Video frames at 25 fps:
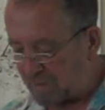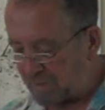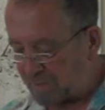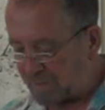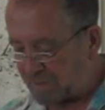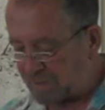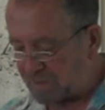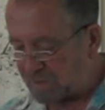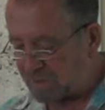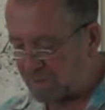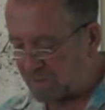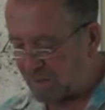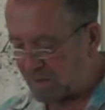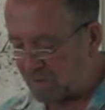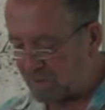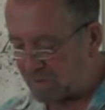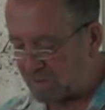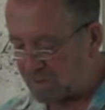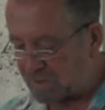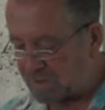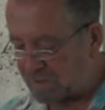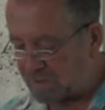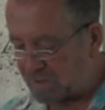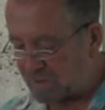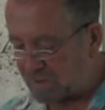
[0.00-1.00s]
place,
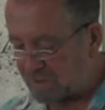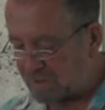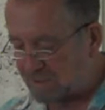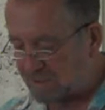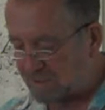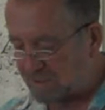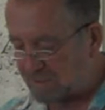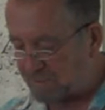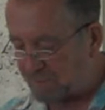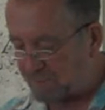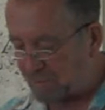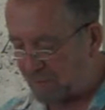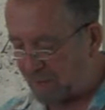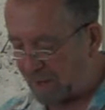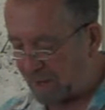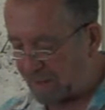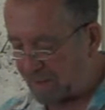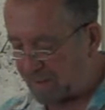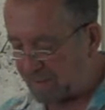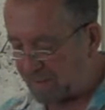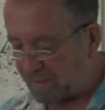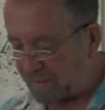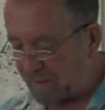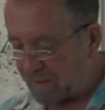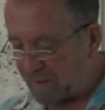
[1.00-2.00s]
but the armies
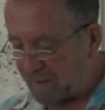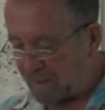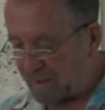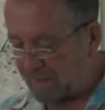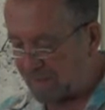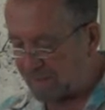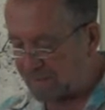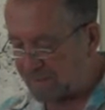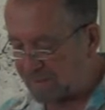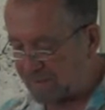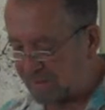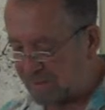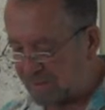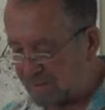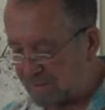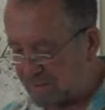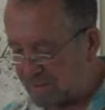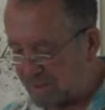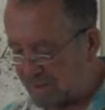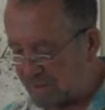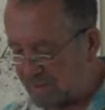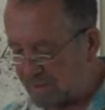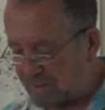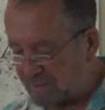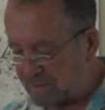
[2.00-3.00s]
have become
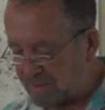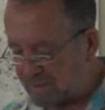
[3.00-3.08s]
invisible.